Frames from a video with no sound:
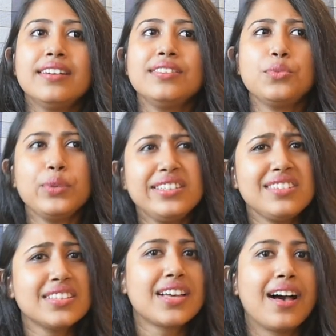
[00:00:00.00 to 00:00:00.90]
the wind
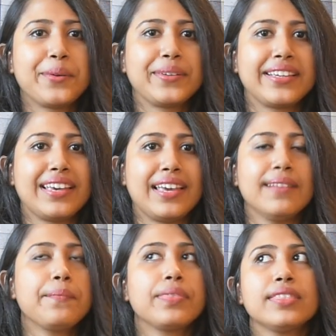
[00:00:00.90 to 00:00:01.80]
is howling,
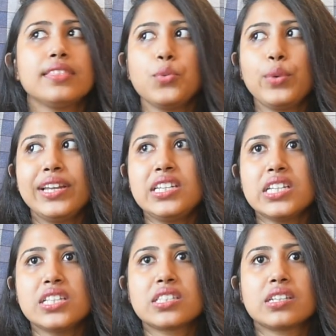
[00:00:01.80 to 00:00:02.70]
the wind is